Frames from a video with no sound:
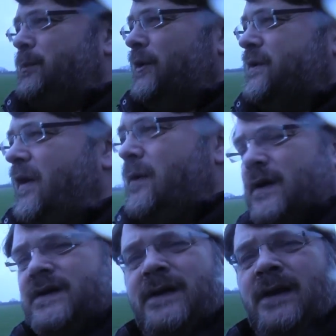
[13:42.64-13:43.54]
points of
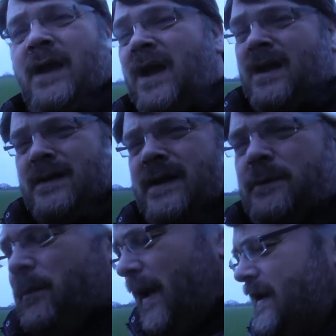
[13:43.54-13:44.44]
Ogres, so we
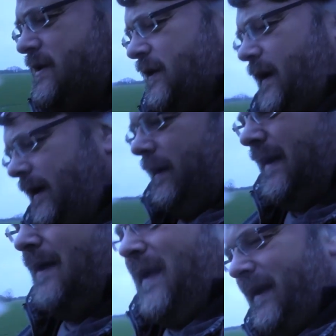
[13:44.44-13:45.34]
played each other.
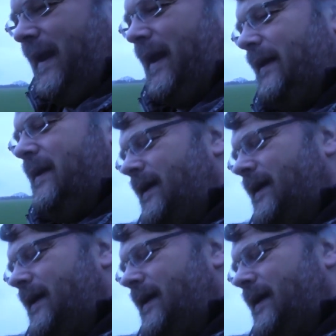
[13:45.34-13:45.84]
Now that kid,